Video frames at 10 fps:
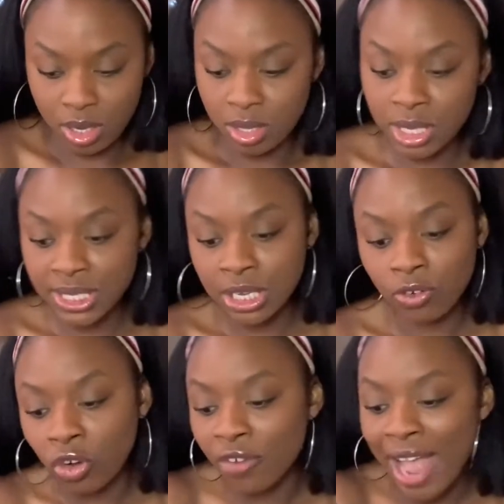this
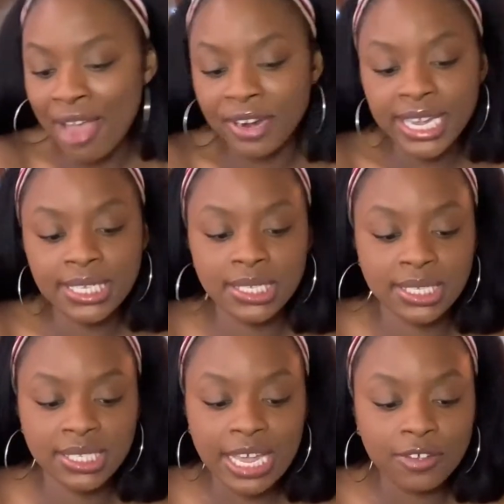coronavirus, the
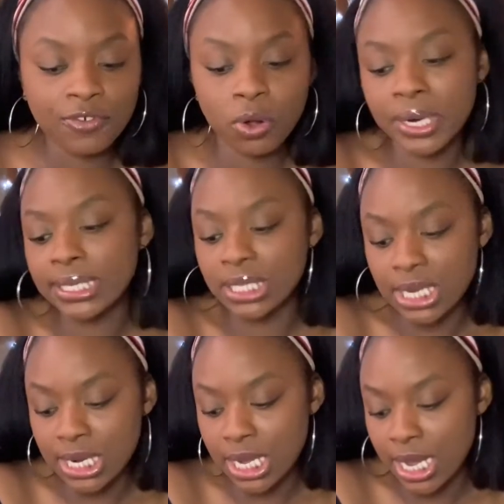
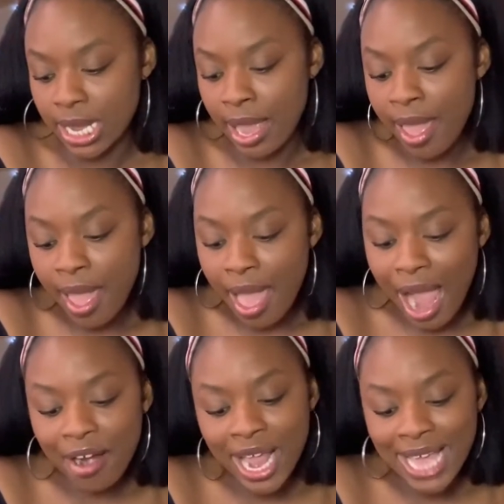self-quarantining.
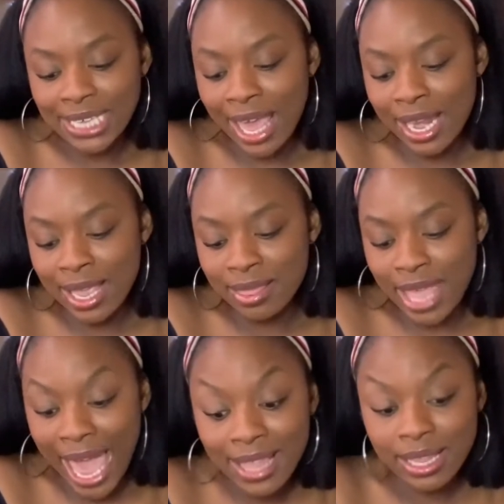How are you guys hand
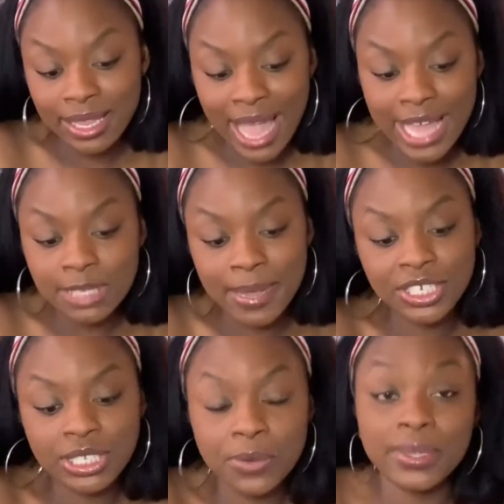handling that,
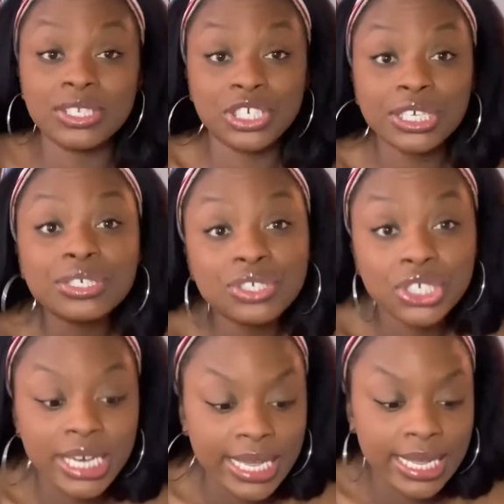especially with
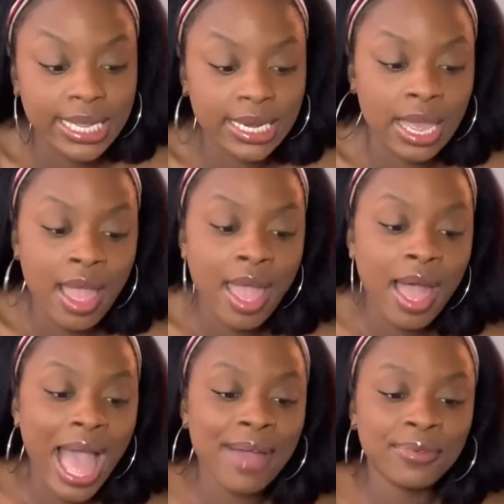children?
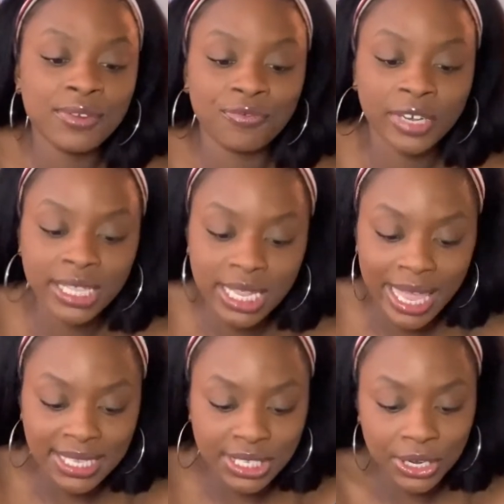I would really
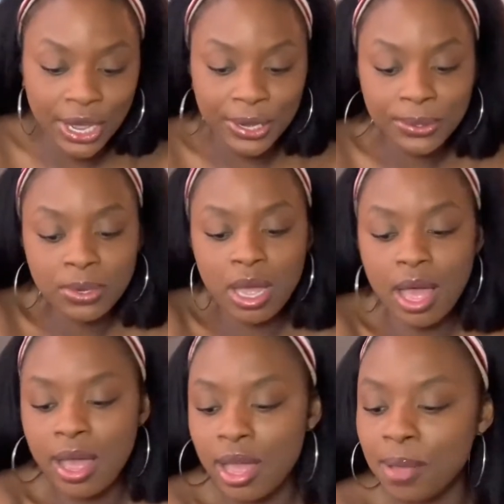like to know.
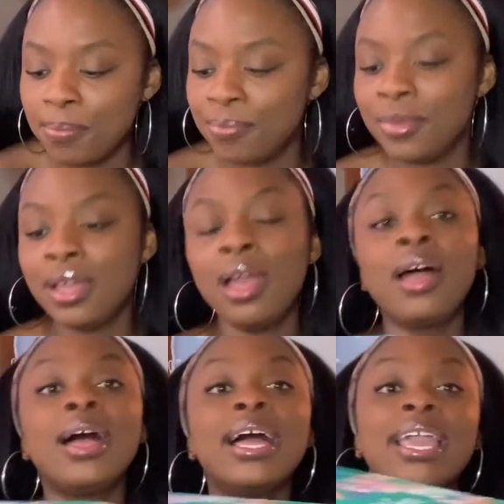Um,
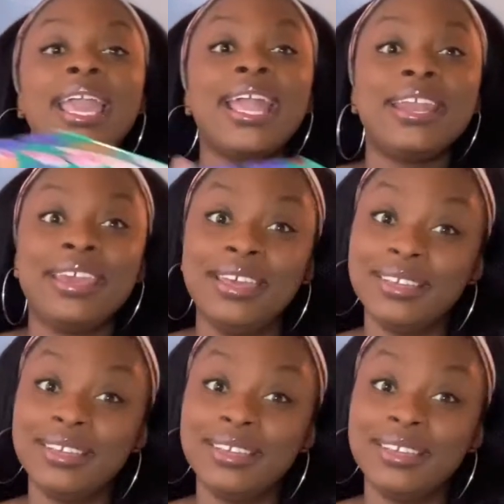again,